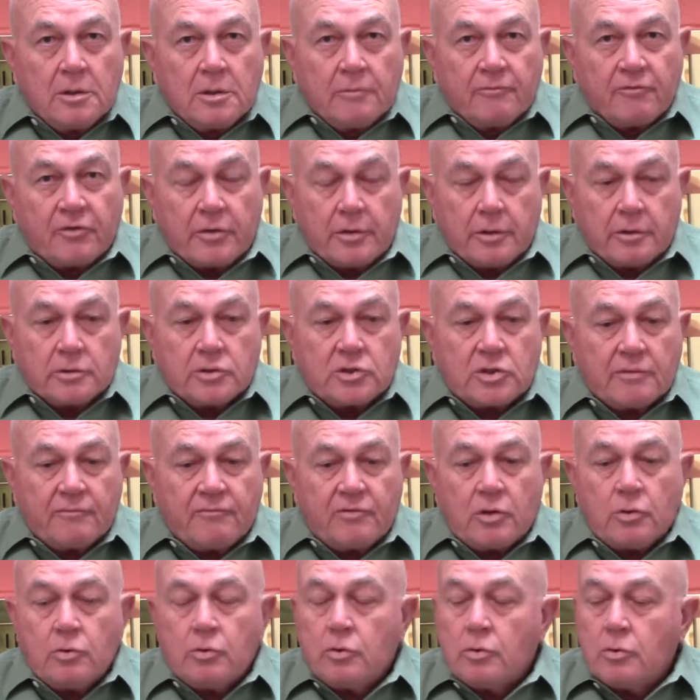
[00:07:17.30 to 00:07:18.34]
For those of
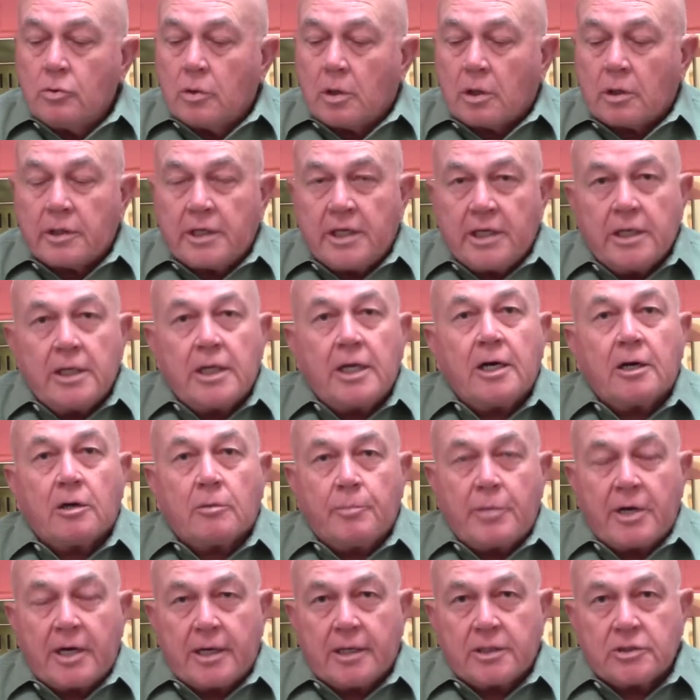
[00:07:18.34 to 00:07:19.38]
you who are in El
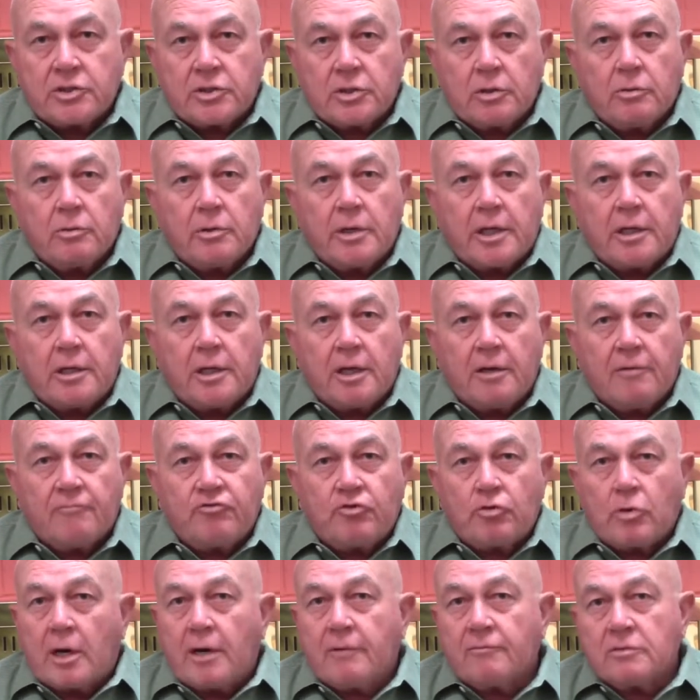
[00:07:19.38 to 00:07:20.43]
Paso and have
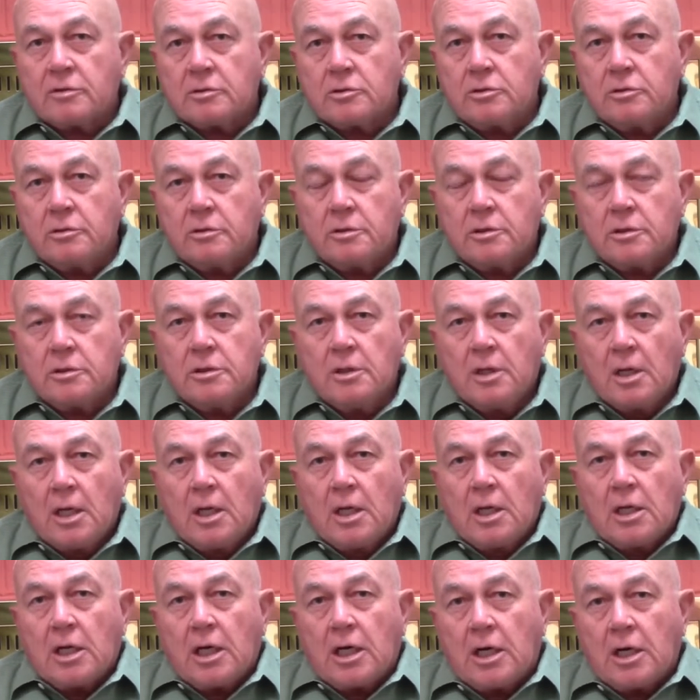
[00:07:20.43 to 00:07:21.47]
traveled to the
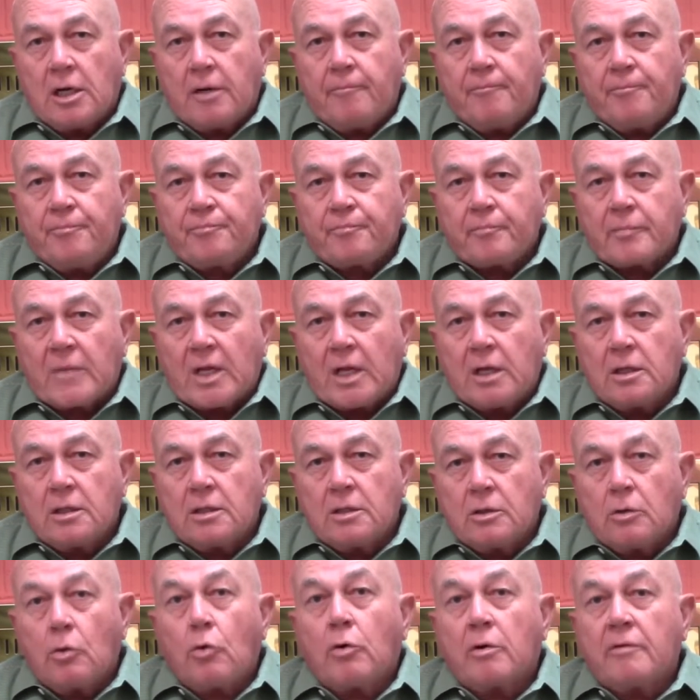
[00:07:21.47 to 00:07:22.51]

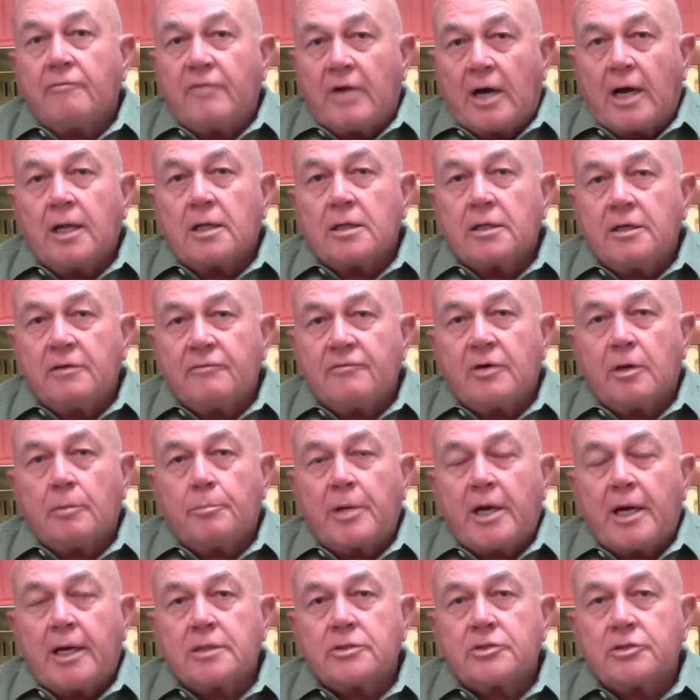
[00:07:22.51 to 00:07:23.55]
lower valley of El
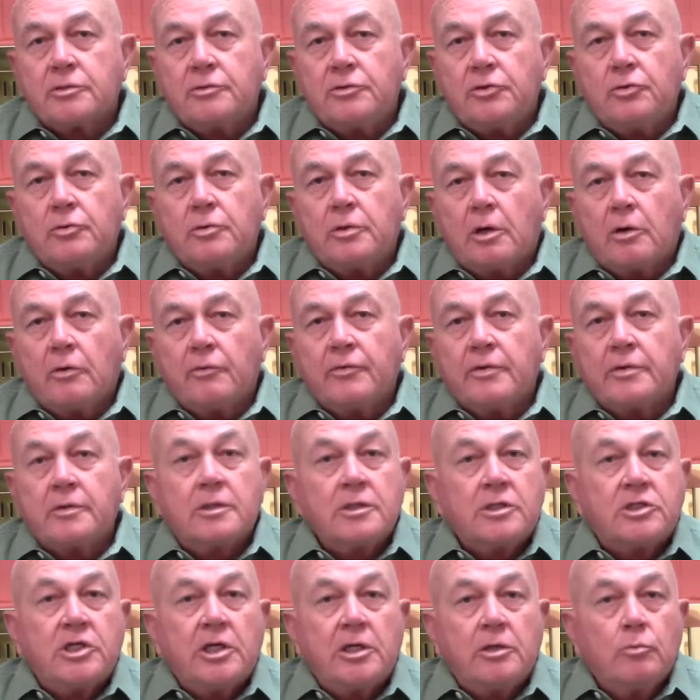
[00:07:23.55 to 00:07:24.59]
Paso, you know that the
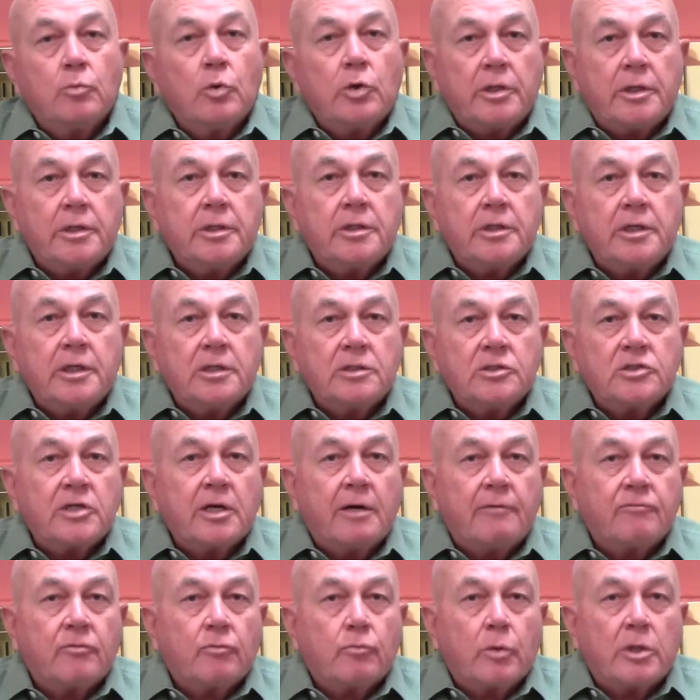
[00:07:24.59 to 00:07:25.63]
Tigua Indians
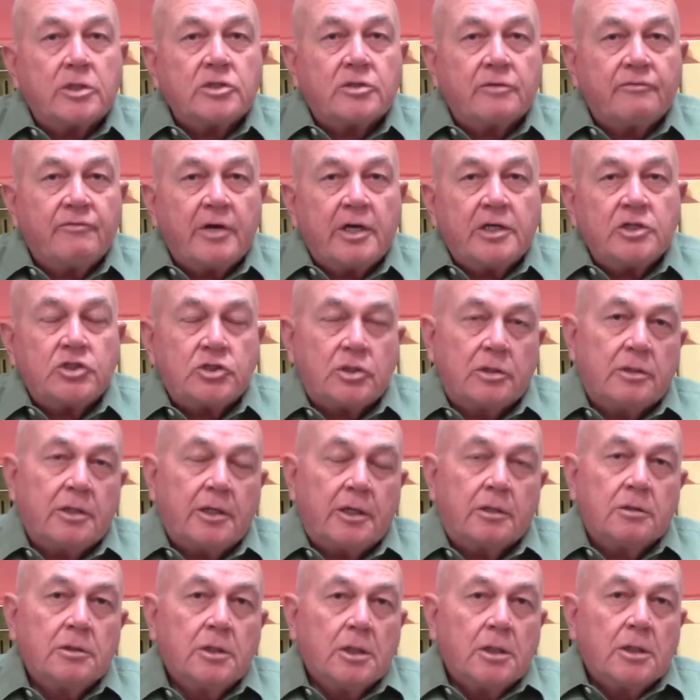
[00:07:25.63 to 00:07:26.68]
have a reservation
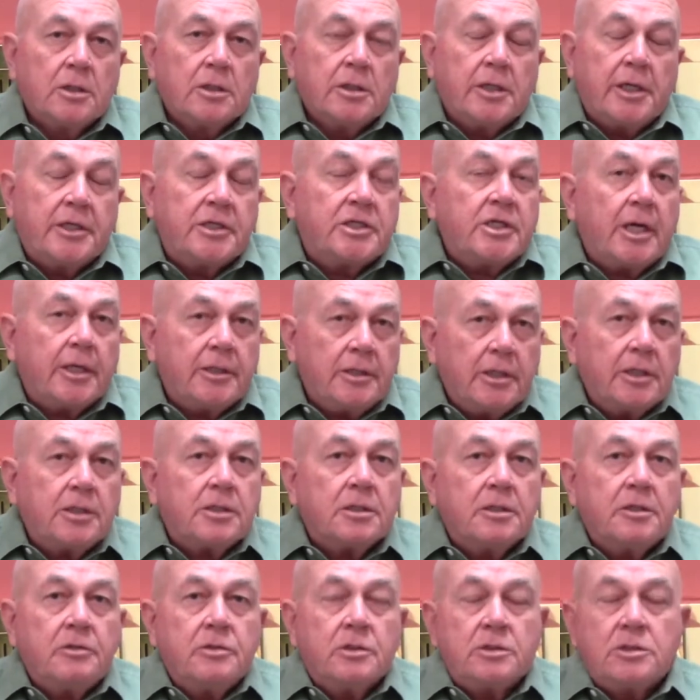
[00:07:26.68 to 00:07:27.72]
there. And
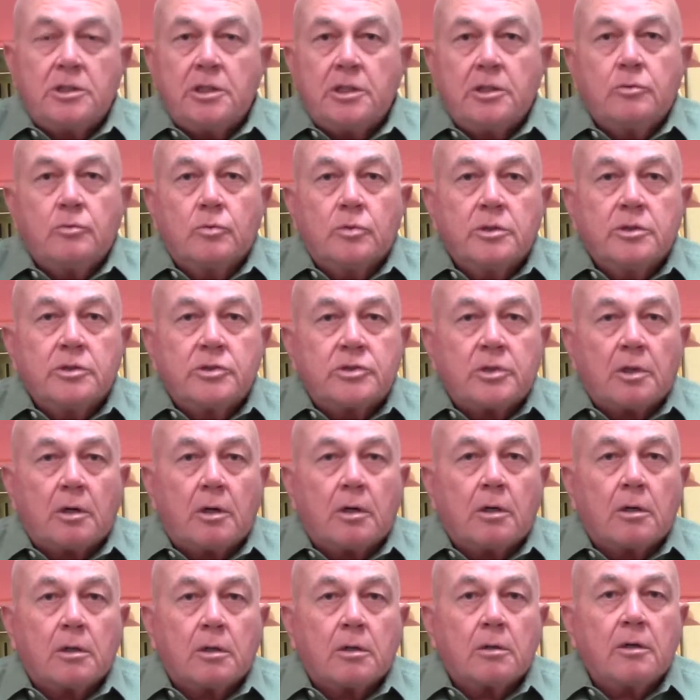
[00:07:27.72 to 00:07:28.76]
technically the Tiguas
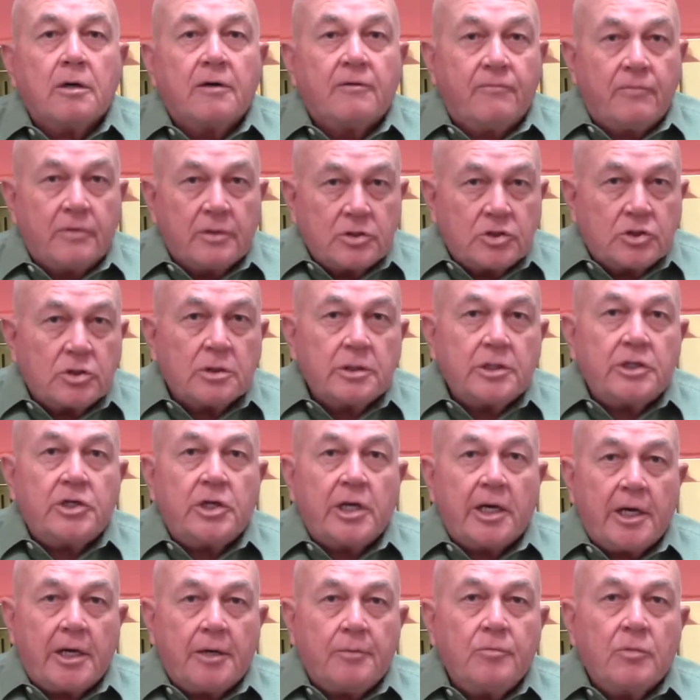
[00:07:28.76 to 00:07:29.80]
are officially
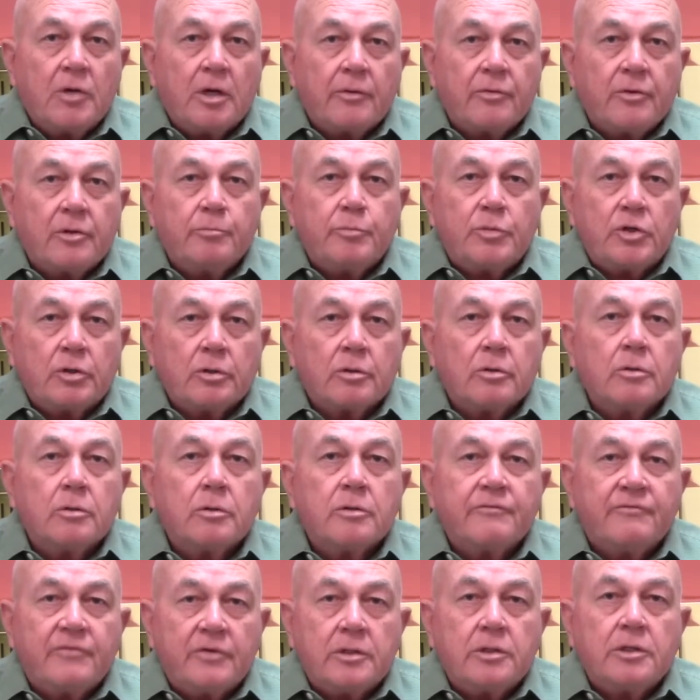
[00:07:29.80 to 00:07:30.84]
named on the Bureau
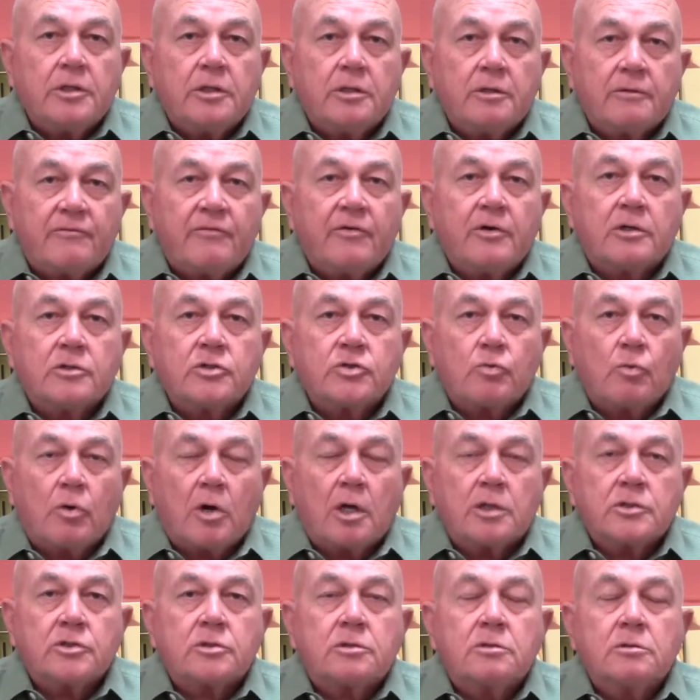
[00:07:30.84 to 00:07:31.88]
of Indian Affairs
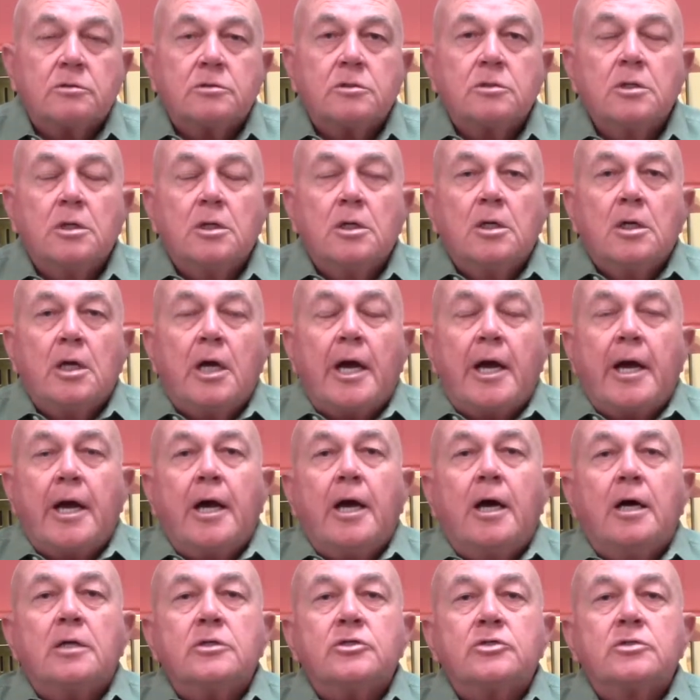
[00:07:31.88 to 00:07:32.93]
rosters
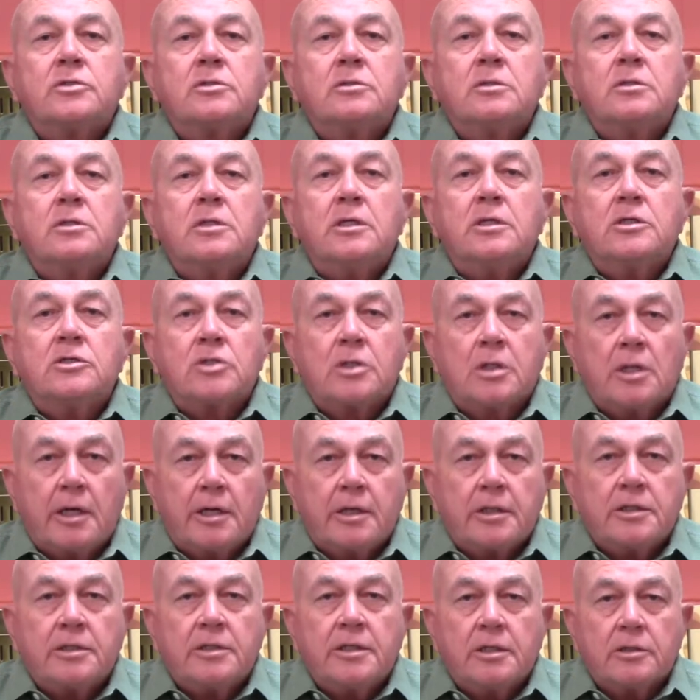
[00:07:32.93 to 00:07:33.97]
as the
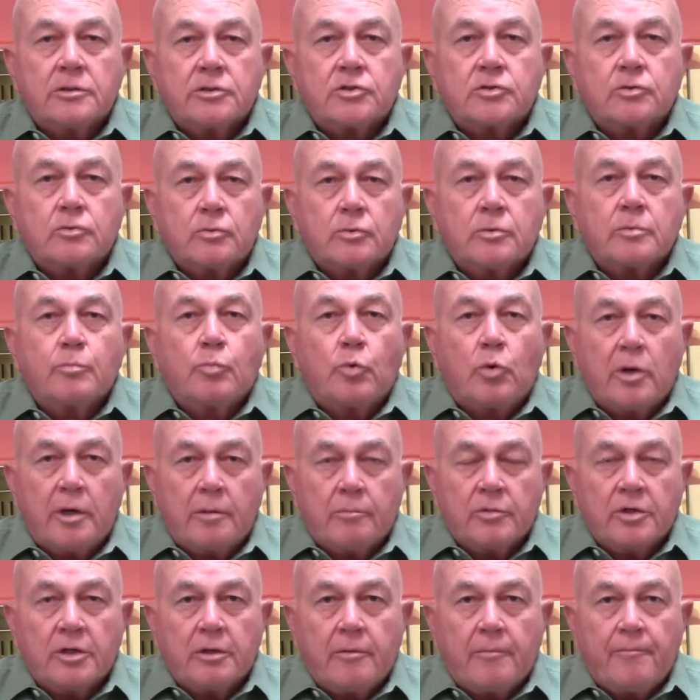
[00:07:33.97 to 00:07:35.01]
Isleta del Sur
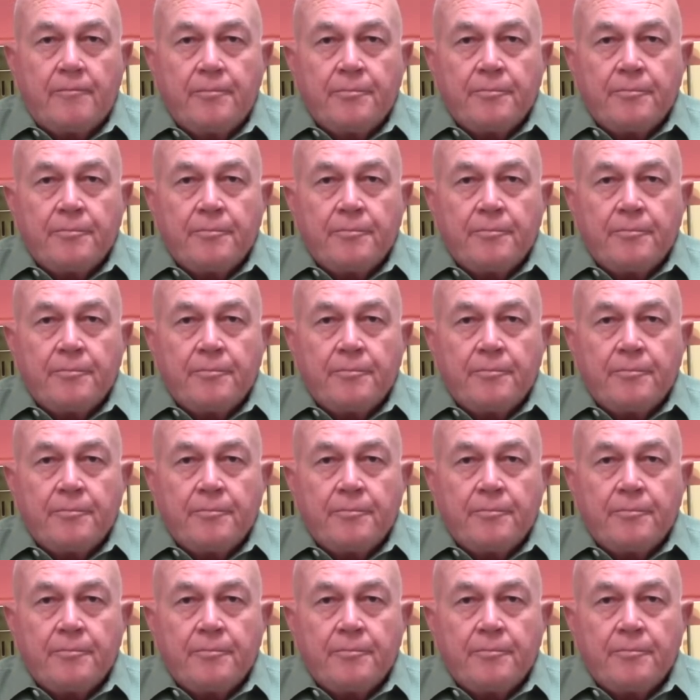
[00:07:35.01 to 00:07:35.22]
Pueblo.